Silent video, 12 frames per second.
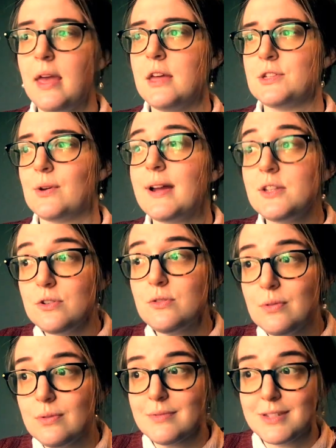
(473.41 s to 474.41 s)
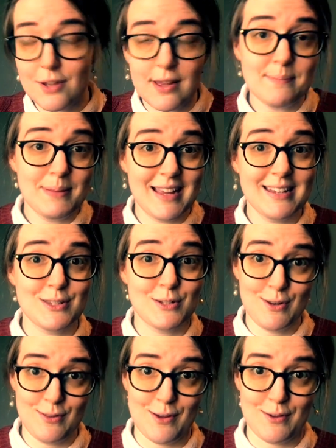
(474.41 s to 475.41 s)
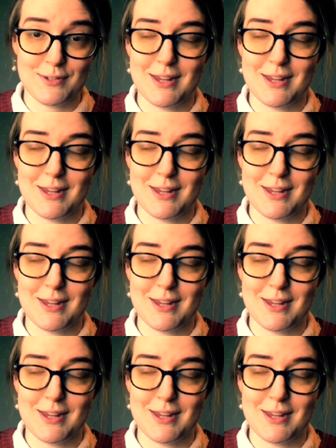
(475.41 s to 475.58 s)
So I do still have plans to do those.